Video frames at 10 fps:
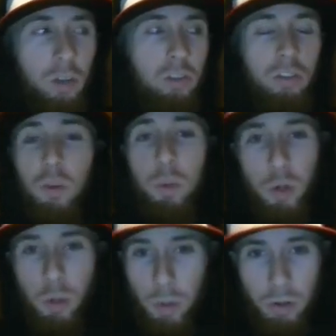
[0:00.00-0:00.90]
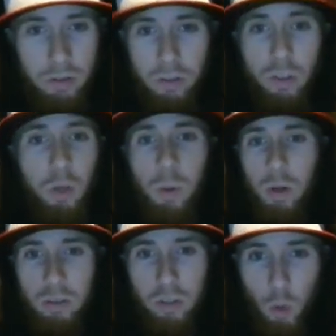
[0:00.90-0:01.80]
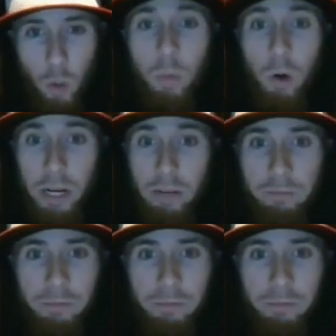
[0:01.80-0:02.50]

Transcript: Super duper, super short print.